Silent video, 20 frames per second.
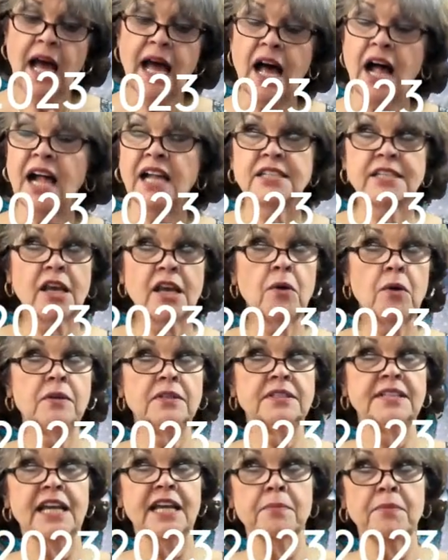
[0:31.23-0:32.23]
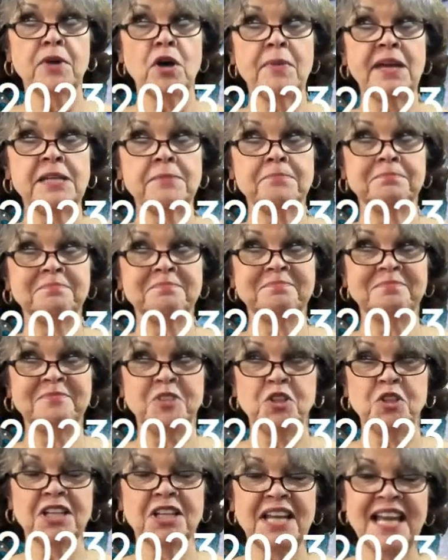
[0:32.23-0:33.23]
Also, take a moment, do
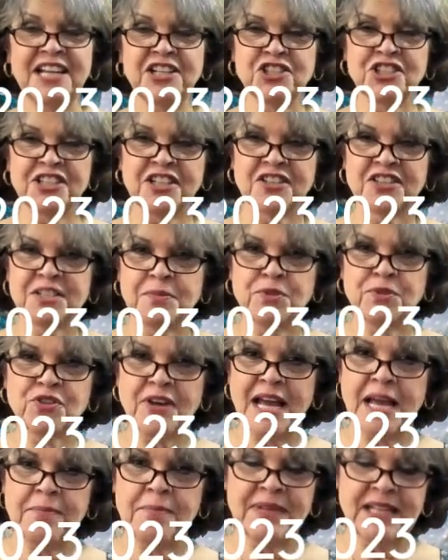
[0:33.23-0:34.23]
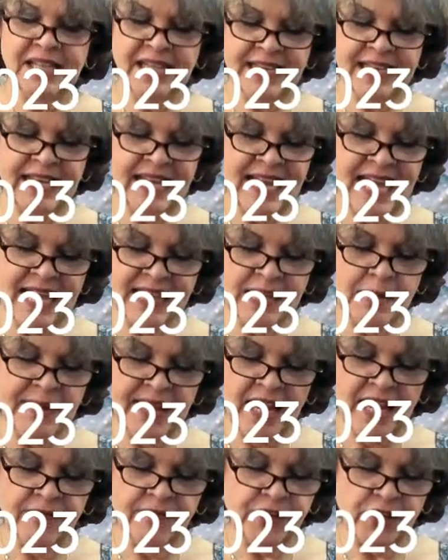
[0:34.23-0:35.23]
the like, share, subscribe, clicking on the
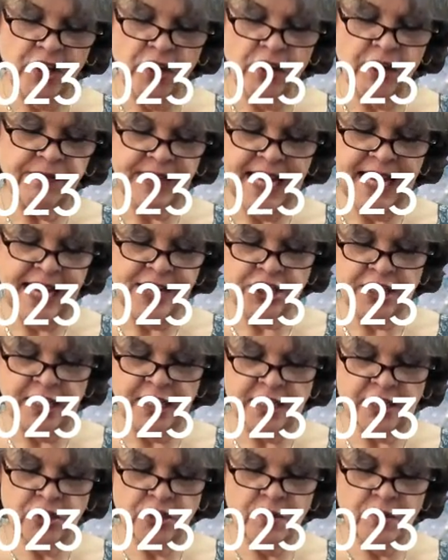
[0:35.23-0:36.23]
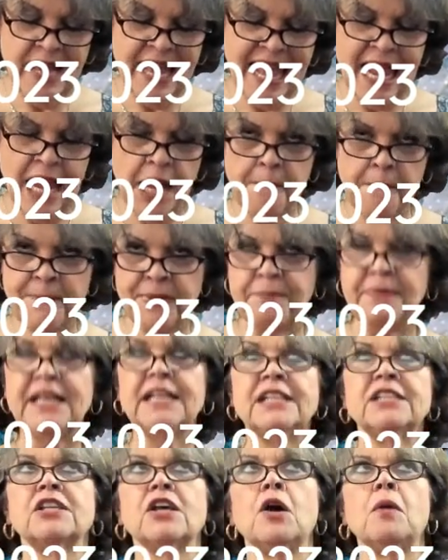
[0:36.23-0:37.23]
bell for notifications. You help me
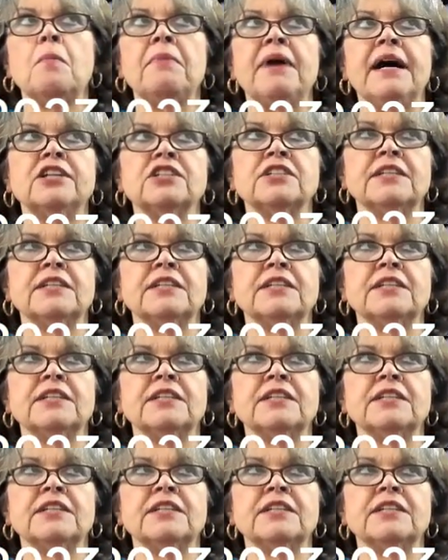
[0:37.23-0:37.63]
so much.